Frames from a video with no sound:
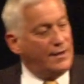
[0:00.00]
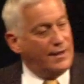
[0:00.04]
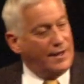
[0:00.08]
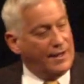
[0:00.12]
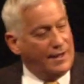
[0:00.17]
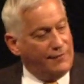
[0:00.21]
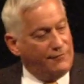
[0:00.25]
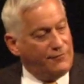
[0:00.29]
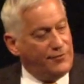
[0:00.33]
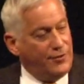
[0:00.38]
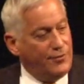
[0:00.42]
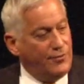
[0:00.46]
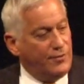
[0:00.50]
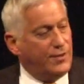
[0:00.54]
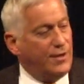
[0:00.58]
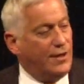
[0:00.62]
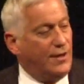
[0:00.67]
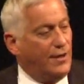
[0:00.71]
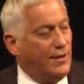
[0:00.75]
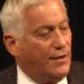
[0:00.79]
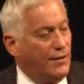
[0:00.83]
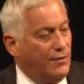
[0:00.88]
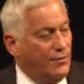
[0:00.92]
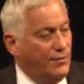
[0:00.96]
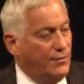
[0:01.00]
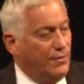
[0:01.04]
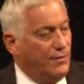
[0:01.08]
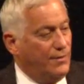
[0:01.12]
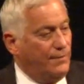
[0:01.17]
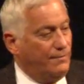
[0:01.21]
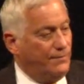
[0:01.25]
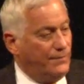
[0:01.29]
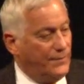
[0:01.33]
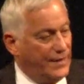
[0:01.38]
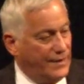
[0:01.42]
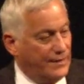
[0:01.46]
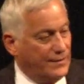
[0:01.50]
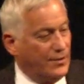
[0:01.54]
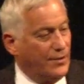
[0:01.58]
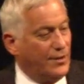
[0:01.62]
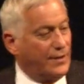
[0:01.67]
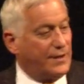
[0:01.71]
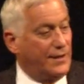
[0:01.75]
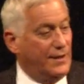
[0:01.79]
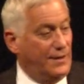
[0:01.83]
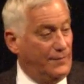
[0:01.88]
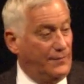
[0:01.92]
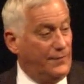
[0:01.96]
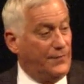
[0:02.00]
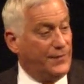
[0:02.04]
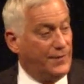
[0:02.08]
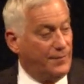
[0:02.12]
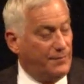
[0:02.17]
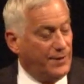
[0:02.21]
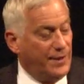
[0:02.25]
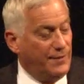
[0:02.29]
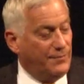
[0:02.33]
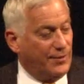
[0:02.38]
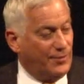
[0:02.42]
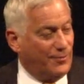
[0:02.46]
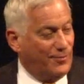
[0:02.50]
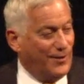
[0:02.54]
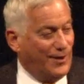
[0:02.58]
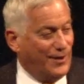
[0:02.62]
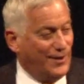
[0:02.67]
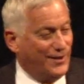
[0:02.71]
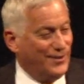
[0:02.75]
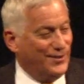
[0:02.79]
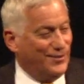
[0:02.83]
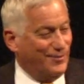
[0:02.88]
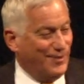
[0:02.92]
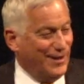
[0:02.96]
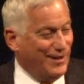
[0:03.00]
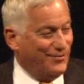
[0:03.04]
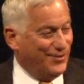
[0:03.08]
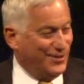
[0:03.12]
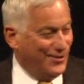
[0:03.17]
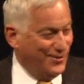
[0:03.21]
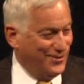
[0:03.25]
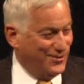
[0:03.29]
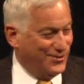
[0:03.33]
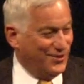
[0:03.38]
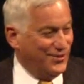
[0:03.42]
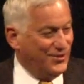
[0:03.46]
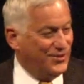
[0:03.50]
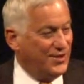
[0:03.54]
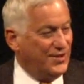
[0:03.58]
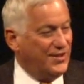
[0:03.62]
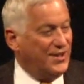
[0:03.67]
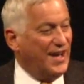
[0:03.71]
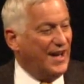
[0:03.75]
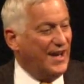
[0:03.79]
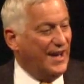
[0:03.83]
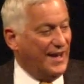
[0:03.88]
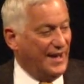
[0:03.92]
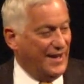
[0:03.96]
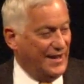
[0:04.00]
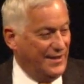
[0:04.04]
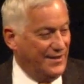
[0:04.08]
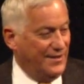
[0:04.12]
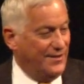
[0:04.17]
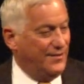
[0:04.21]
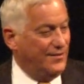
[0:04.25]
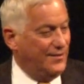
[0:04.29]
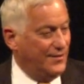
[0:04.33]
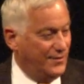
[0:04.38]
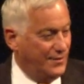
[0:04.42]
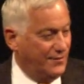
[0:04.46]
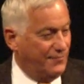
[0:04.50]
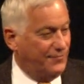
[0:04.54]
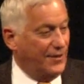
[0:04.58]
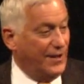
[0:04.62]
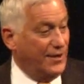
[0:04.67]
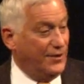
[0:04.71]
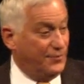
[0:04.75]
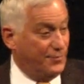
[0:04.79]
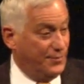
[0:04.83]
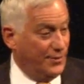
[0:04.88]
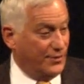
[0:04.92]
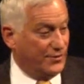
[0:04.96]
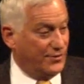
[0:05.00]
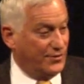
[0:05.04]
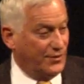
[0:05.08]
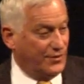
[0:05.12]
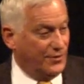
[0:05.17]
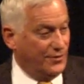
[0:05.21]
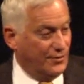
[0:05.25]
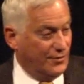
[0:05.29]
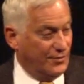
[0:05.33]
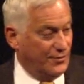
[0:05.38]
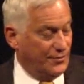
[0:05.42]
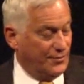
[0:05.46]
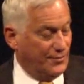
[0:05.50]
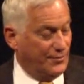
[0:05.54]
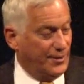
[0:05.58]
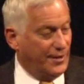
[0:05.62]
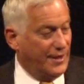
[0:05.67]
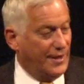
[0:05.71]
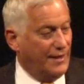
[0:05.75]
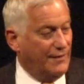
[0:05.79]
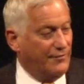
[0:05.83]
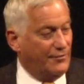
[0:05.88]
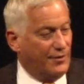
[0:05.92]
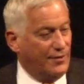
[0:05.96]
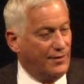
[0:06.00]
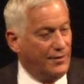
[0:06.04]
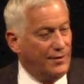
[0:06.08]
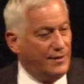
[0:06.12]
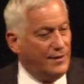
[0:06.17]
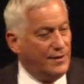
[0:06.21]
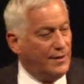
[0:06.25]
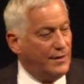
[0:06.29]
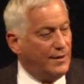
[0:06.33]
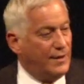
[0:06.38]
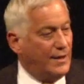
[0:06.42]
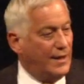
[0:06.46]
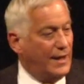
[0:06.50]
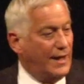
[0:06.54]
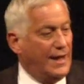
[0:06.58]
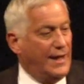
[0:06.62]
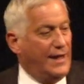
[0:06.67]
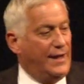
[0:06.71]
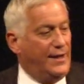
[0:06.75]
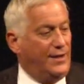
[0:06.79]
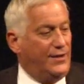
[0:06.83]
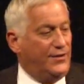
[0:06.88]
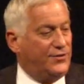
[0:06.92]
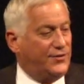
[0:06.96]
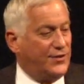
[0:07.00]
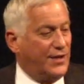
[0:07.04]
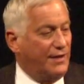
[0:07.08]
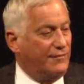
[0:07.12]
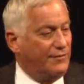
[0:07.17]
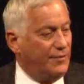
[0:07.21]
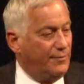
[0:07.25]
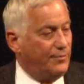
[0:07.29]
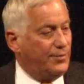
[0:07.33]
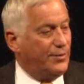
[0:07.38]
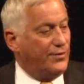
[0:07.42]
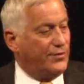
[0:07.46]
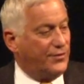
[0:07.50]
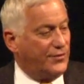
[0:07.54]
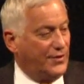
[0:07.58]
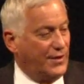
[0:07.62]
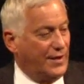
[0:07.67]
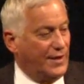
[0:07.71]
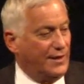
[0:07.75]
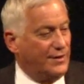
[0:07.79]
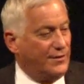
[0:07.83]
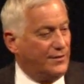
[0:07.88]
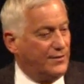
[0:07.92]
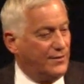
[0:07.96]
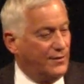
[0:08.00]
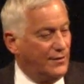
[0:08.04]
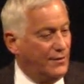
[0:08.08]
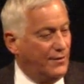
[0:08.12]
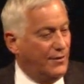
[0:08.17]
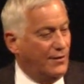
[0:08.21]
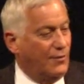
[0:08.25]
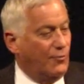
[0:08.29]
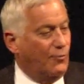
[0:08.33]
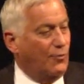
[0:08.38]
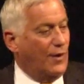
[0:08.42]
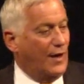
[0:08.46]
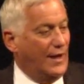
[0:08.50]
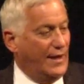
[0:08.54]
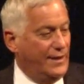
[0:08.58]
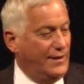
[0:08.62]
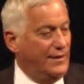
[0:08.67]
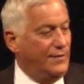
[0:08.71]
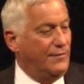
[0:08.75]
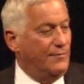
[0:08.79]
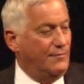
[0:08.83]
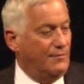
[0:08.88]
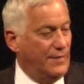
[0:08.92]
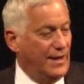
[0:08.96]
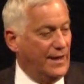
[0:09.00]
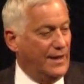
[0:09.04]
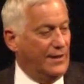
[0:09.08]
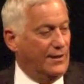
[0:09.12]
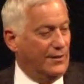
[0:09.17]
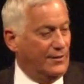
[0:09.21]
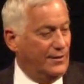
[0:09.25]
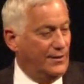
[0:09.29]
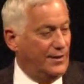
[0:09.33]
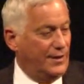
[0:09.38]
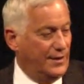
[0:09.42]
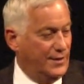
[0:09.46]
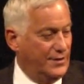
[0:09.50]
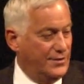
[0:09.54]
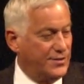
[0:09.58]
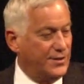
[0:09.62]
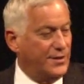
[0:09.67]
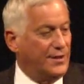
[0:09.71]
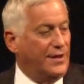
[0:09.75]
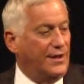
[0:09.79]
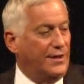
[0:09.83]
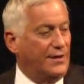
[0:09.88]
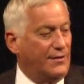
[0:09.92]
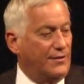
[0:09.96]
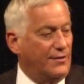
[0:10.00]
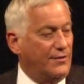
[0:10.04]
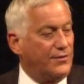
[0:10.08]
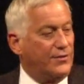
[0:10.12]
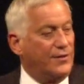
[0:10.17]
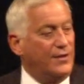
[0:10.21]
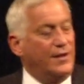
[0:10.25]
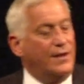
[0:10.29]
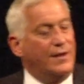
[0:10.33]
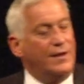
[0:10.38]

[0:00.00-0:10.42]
And if you go and look at the people running the revolution today, the Facebooks, the Googles, or whatever, 87% are white male engineers.